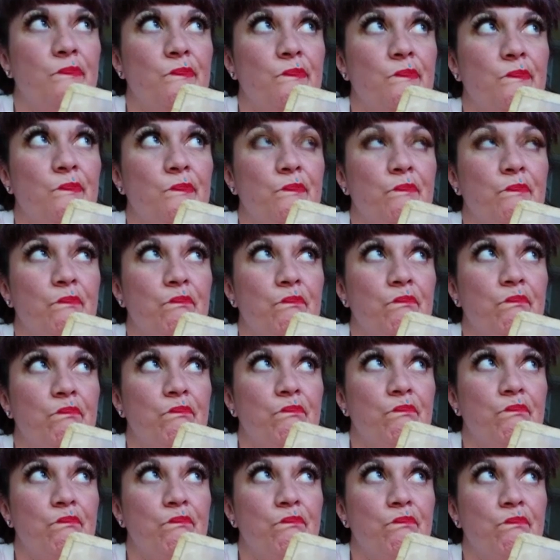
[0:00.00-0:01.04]

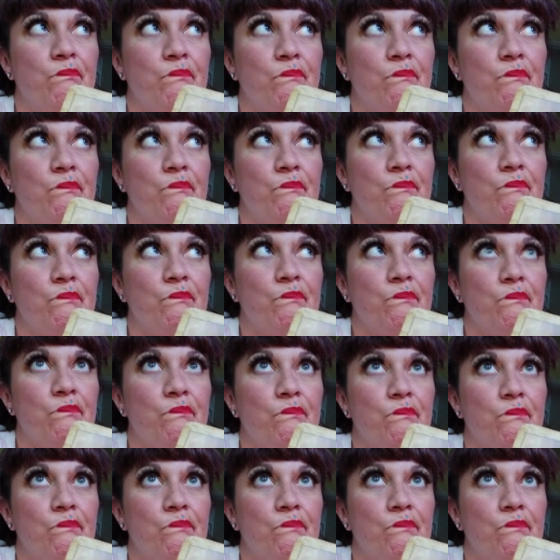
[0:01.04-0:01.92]
No one is speaking in this clip.